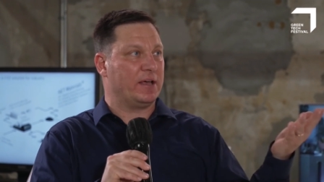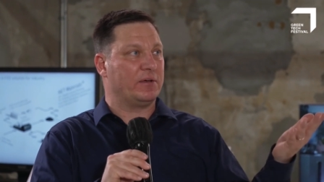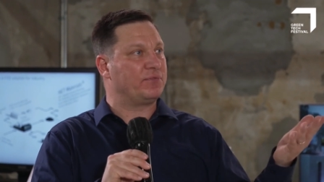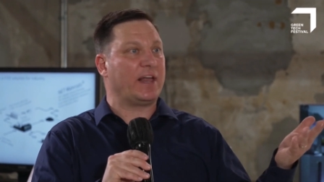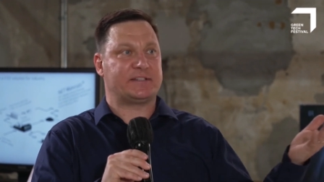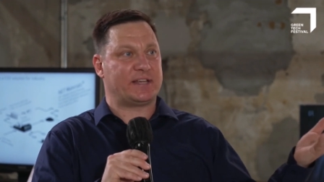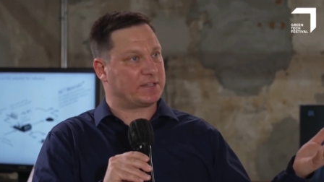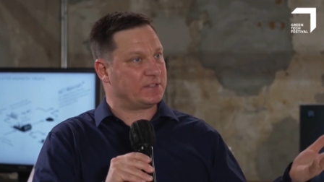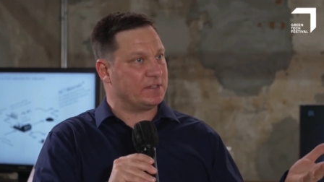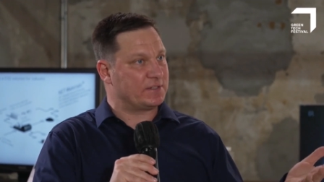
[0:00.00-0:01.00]
flight
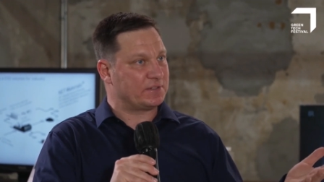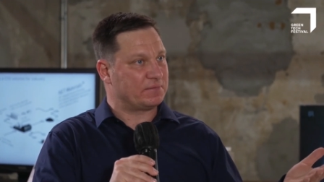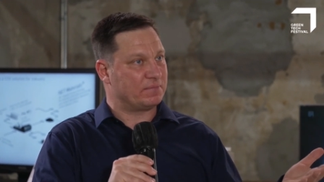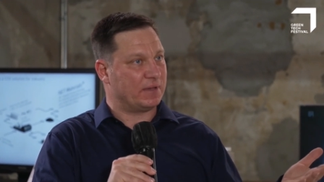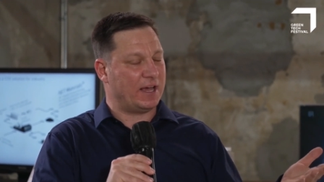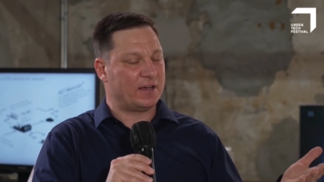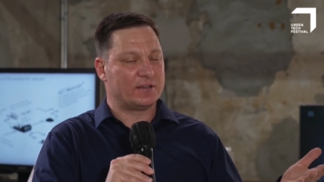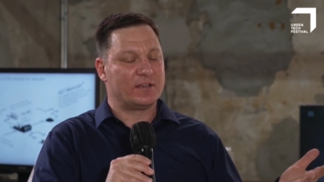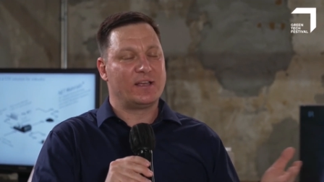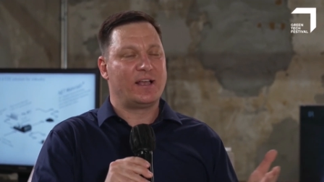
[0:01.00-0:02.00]
taxis. Yeah?
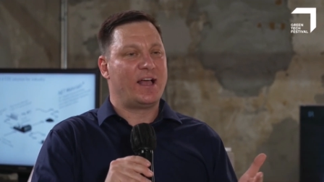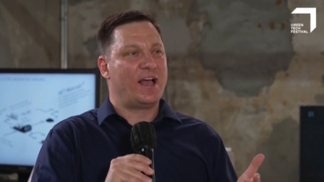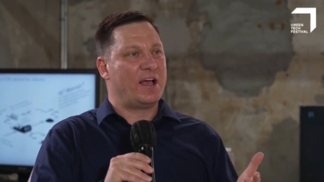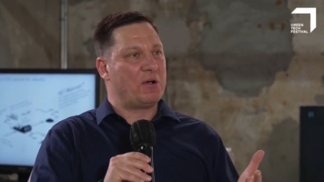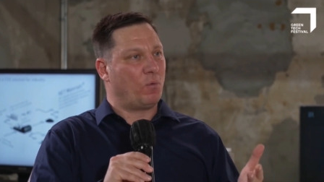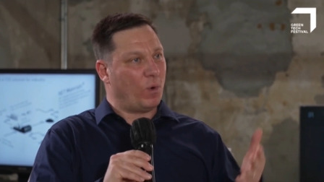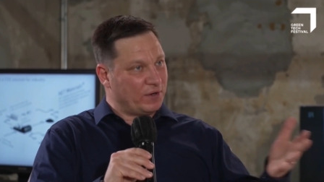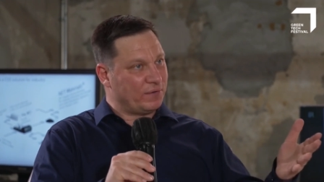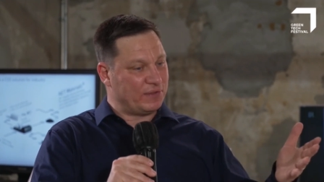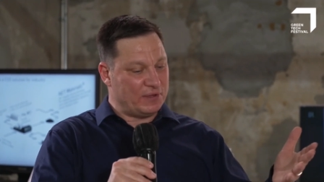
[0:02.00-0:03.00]
One
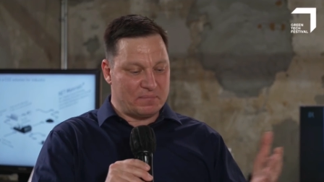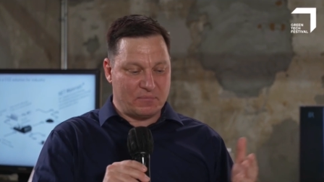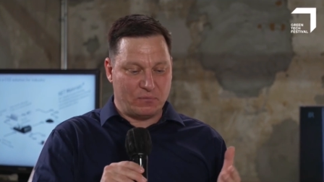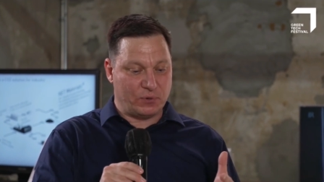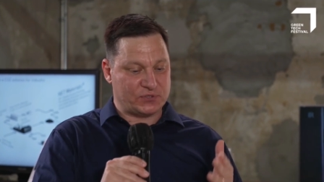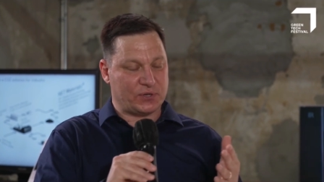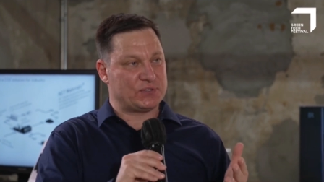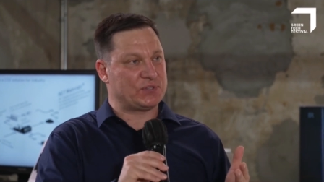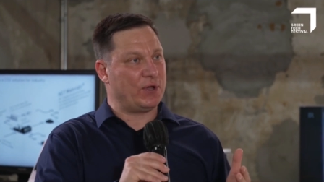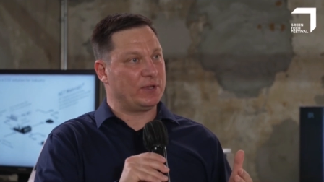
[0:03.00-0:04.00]
of them was
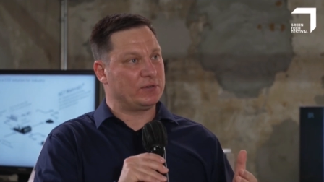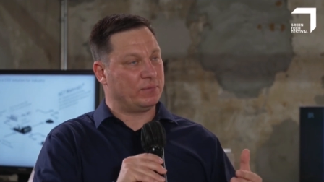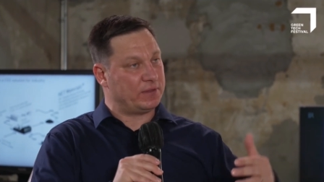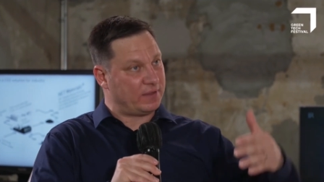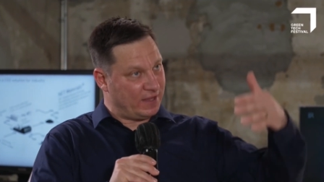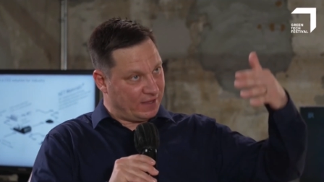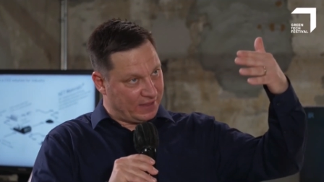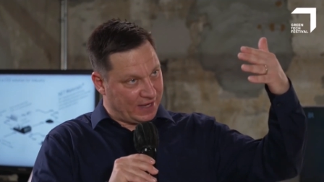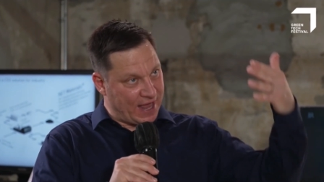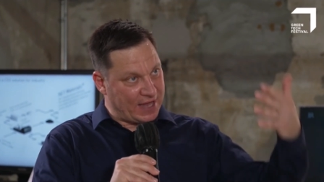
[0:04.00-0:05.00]
concerned with
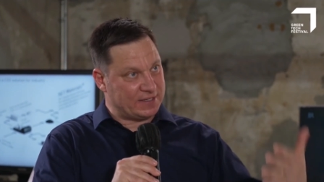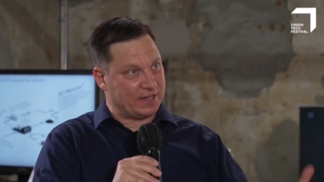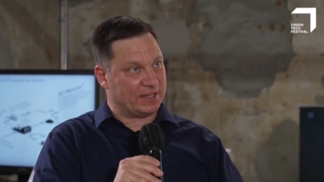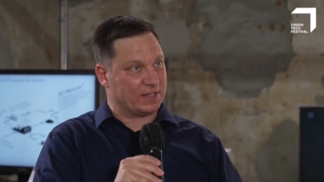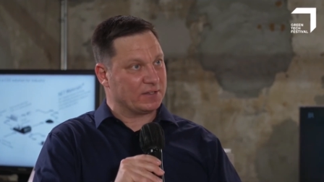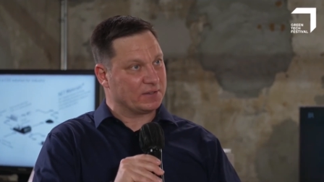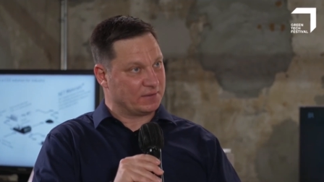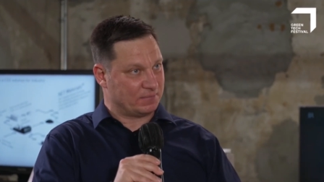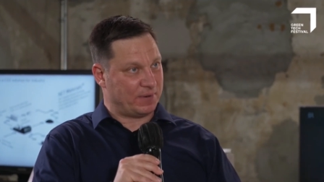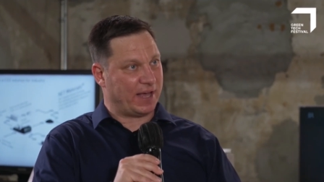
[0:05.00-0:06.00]
the landing
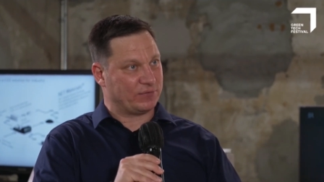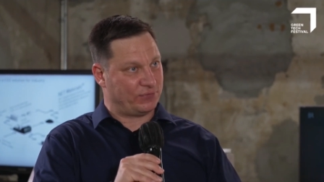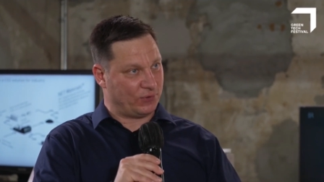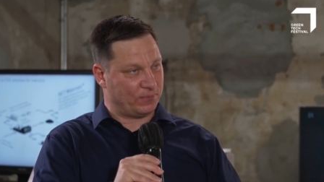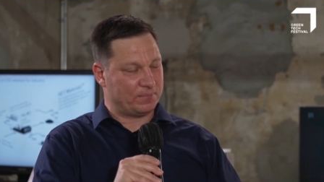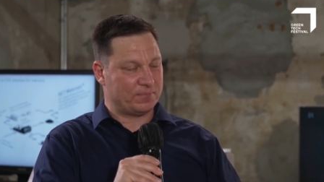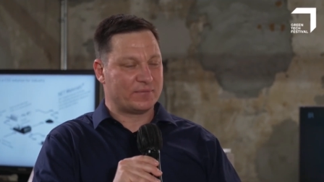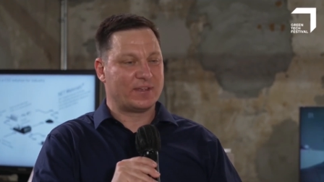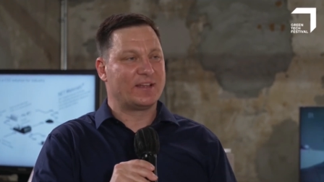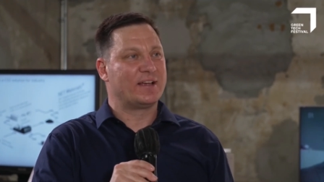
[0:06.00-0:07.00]
platform.
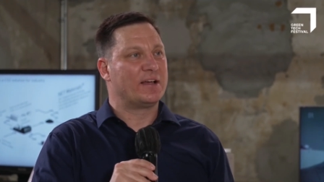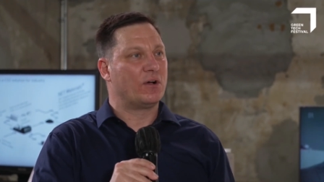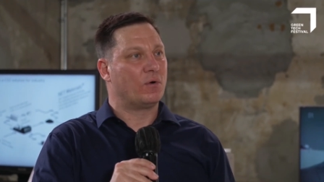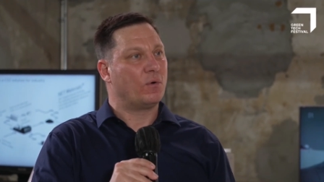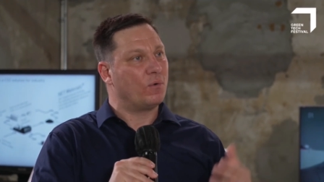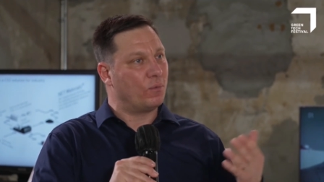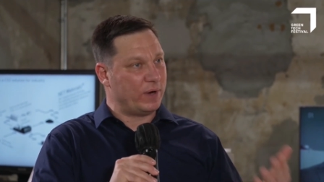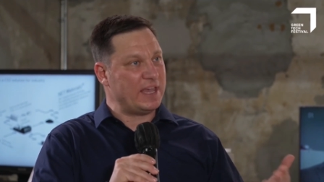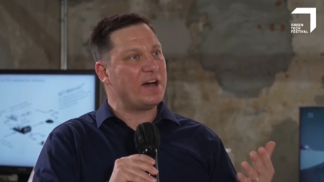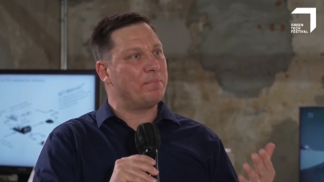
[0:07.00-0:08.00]

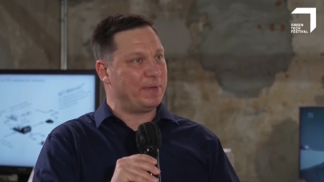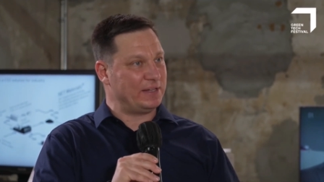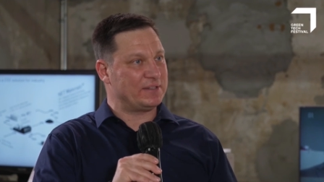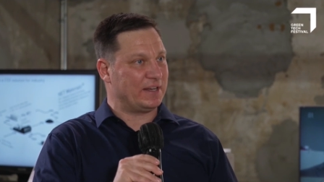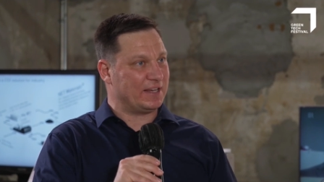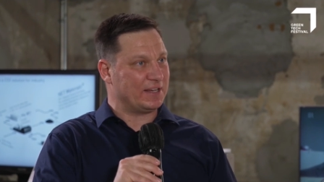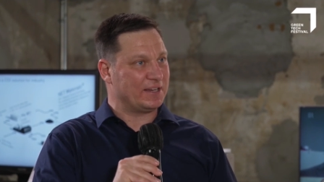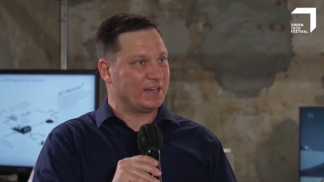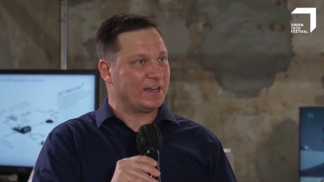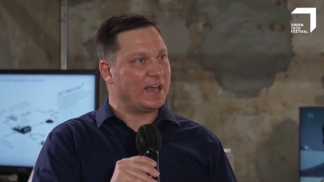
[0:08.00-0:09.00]
We are building
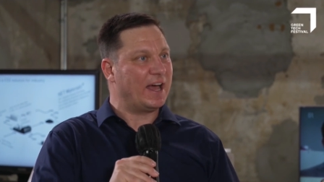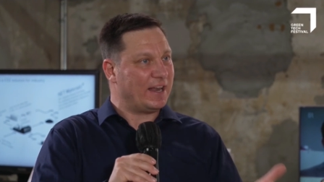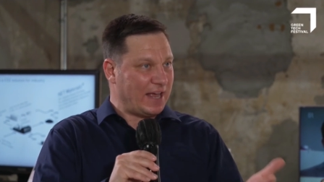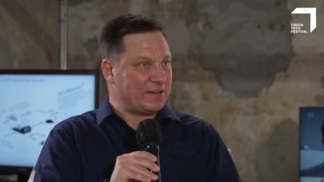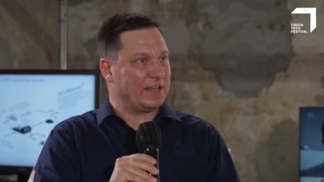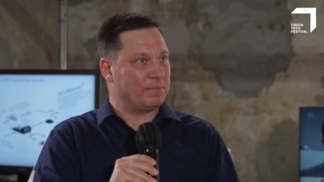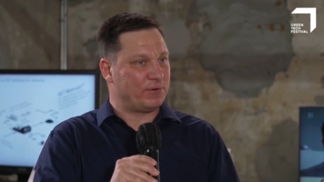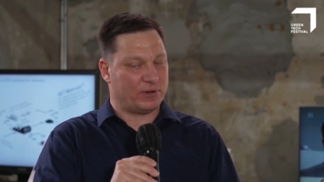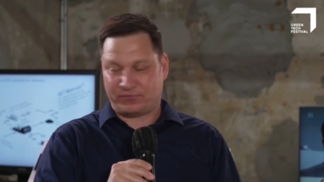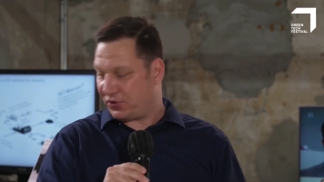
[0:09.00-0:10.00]
a landing
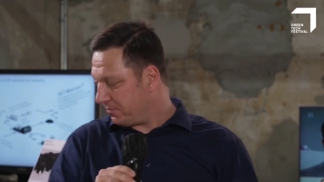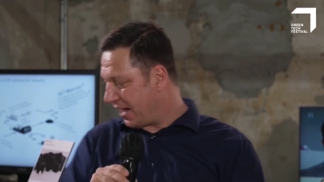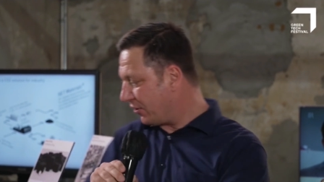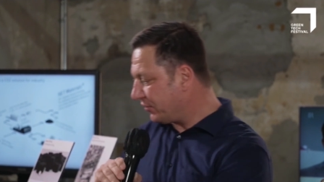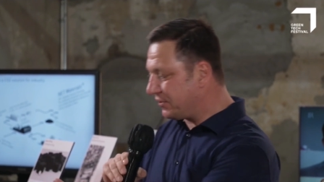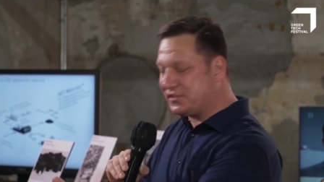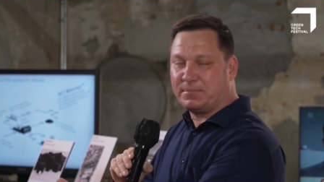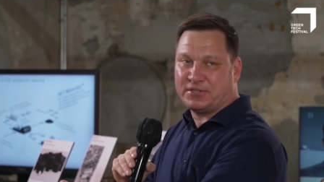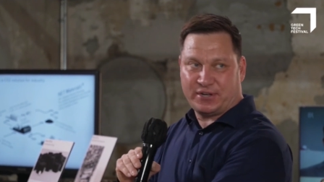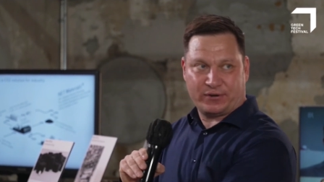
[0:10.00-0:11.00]
platform out of this
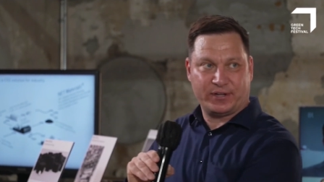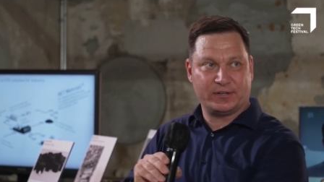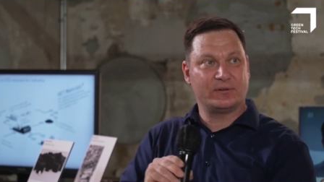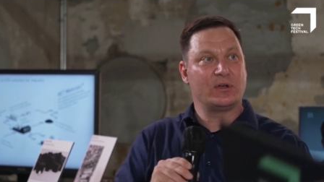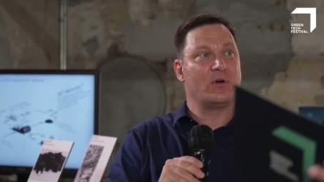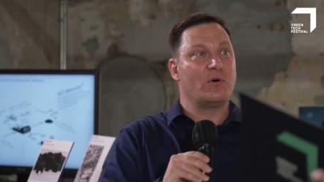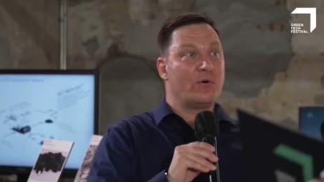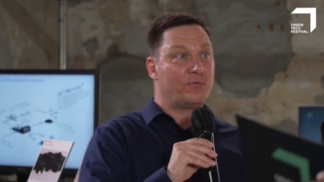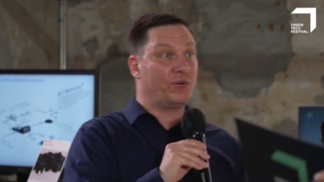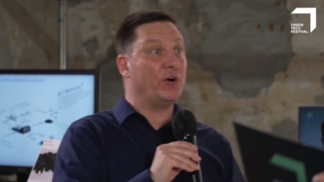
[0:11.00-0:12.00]
material
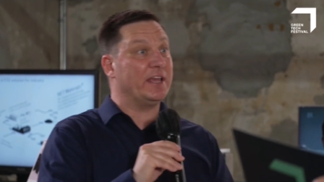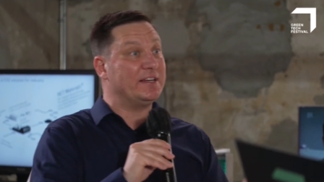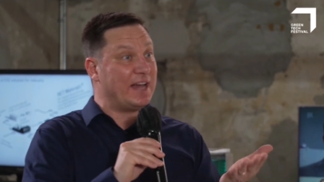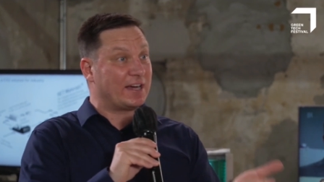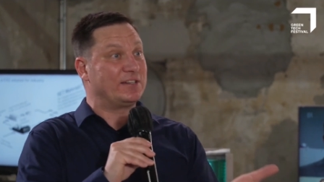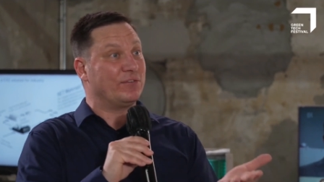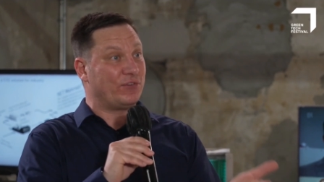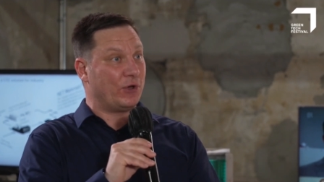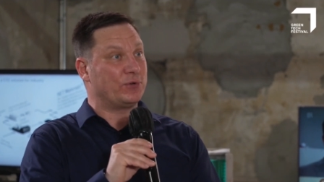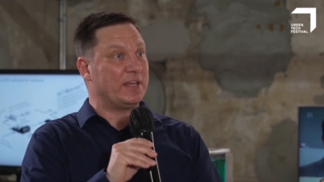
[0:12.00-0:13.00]
for inductive
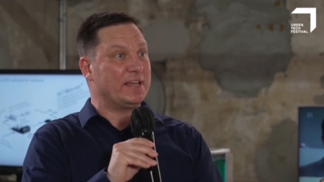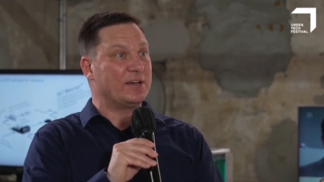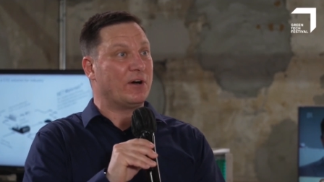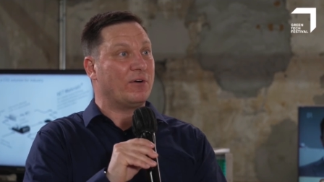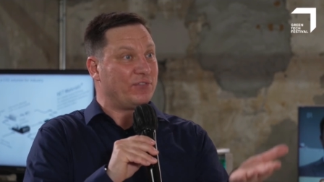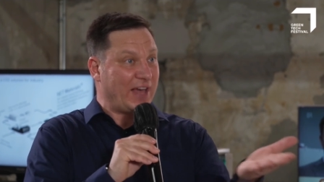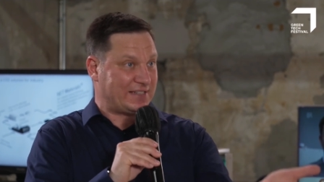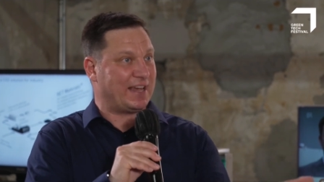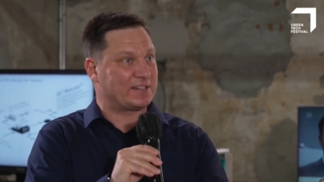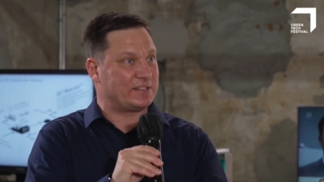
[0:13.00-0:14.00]
loading of flight
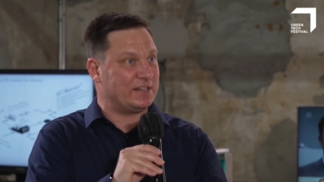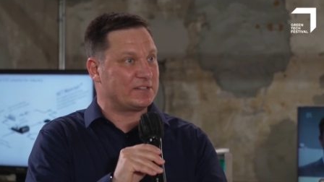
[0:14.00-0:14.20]
taxis.